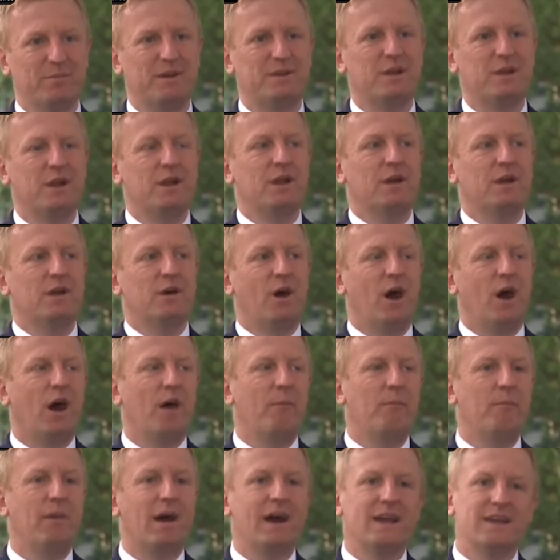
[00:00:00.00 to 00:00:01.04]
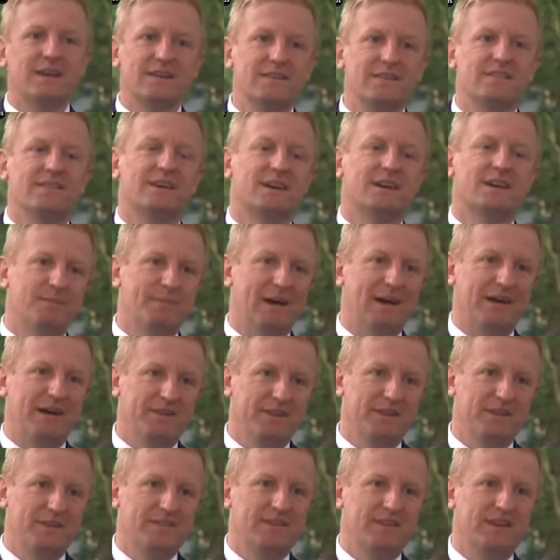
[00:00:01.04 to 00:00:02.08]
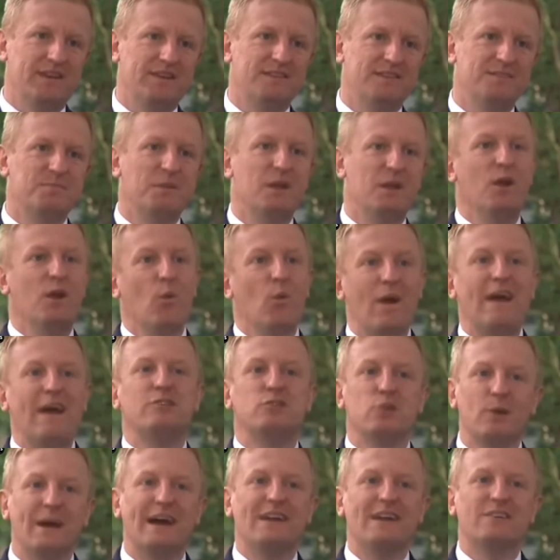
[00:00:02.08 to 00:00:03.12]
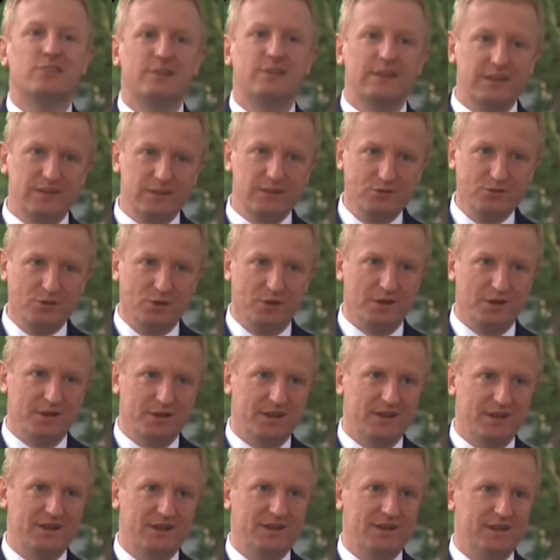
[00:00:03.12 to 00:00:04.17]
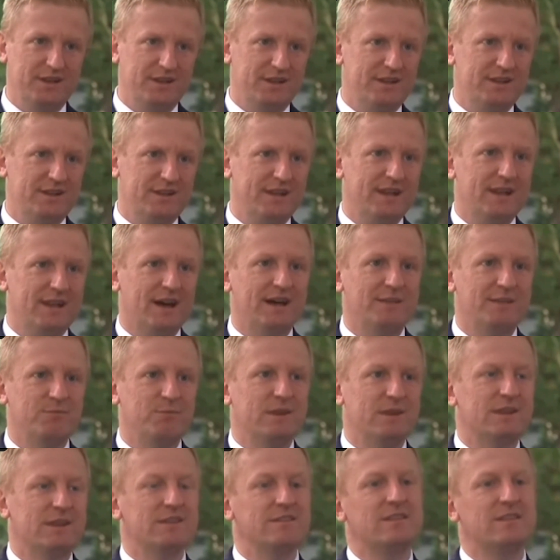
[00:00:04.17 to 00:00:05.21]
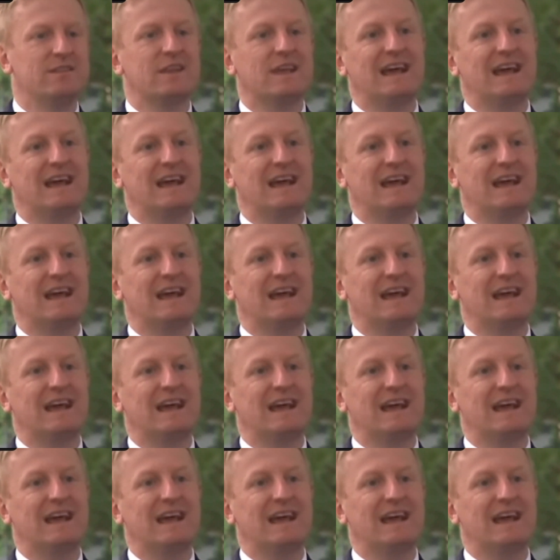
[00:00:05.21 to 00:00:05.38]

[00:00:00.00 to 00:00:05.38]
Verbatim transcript: But uh, my concern about this is where do you actually draw the, the, the line with this?